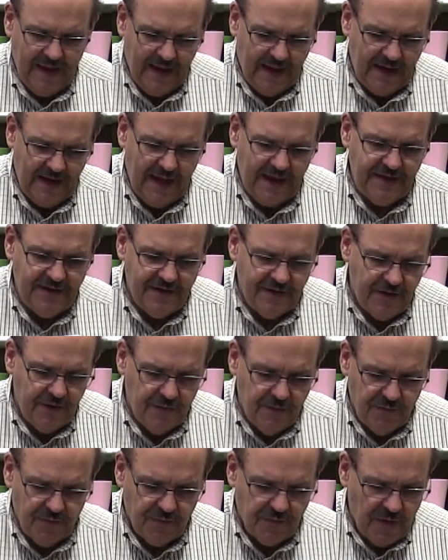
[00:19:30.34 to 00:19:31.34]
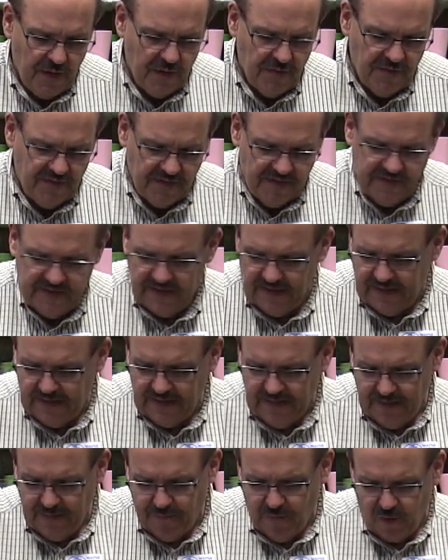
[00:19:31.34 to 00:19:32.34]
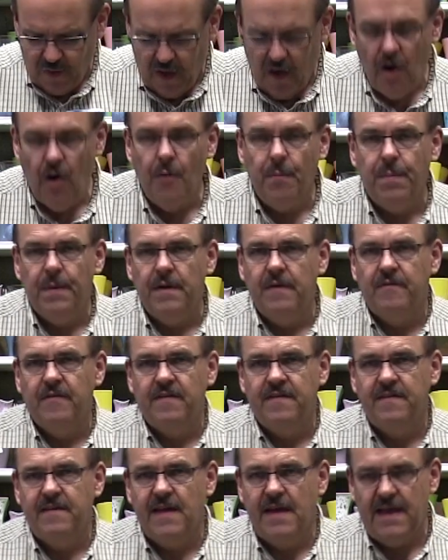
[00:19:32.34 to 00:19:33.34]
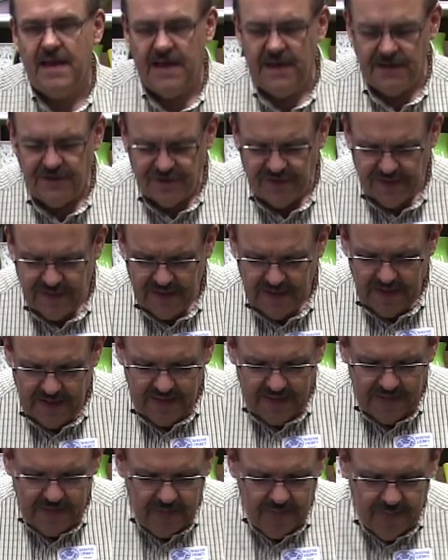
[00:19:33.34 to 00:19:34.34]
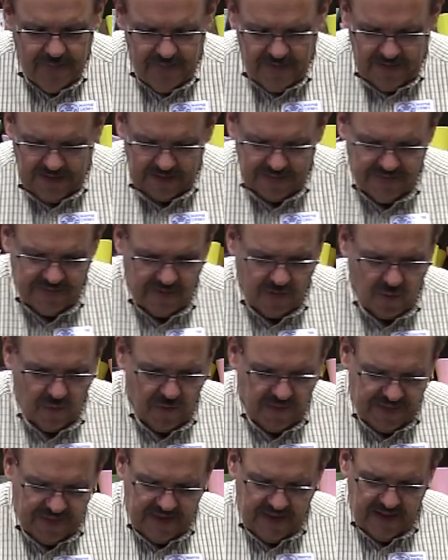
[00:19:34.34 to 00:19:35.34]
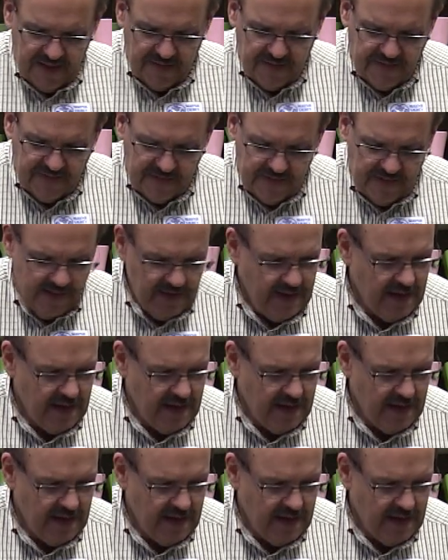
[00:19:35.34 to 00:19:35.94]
I like to use roses in a little more open of a stage. And so with this